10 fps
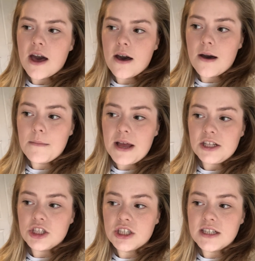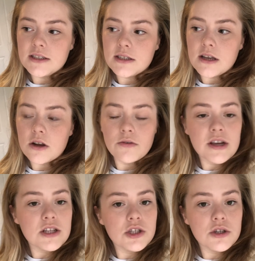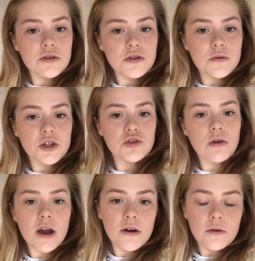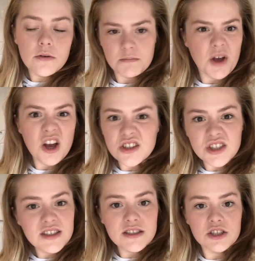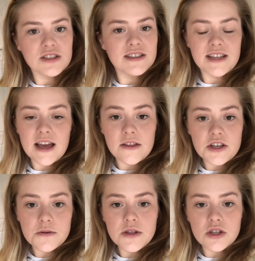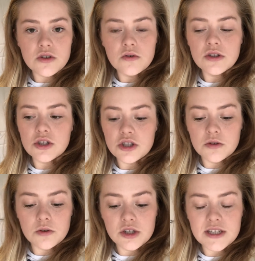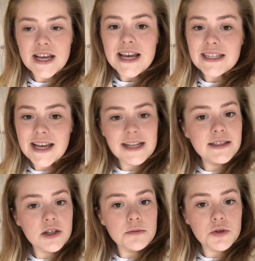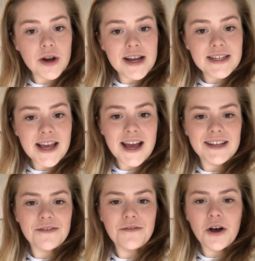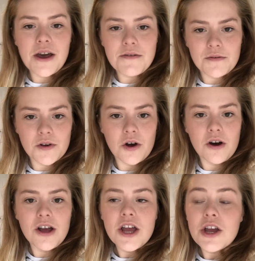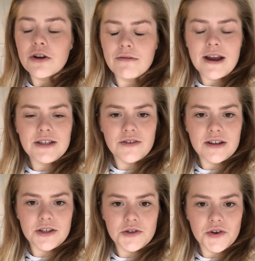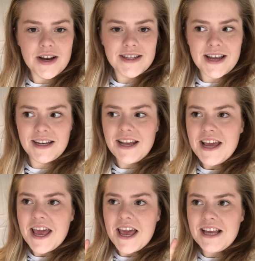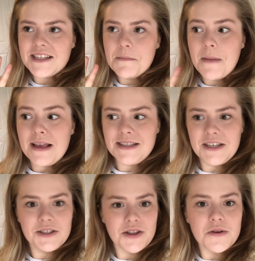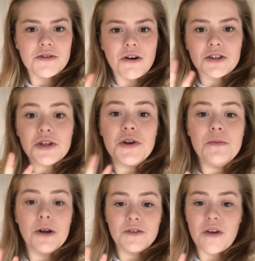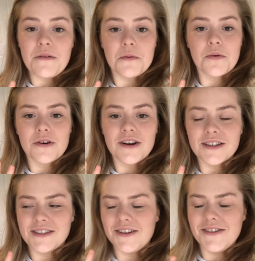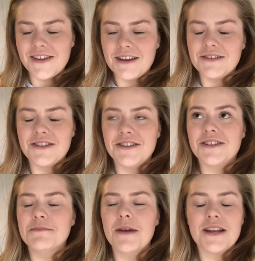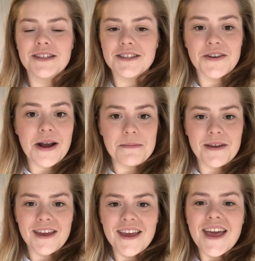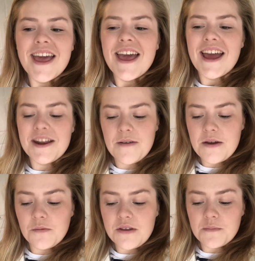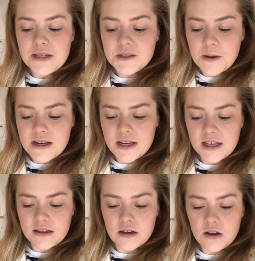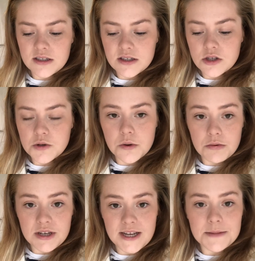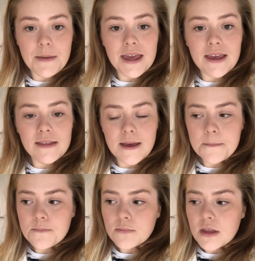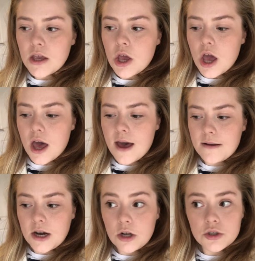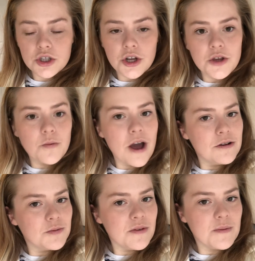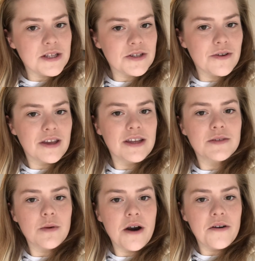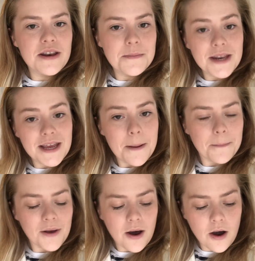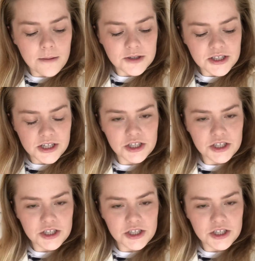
and she has agreed to do a trial purchase just to see how they do in the store. So she's ordered 10 soap trays and 5 of our grey terrazzo trays, and it's amazing because those are our 2 most favourite products, so that's just made us so happy. Anyway, we've been spending the last 2 or 3 days making them, and I'll show you what else we've been doing as well in a minute, but I'm just going to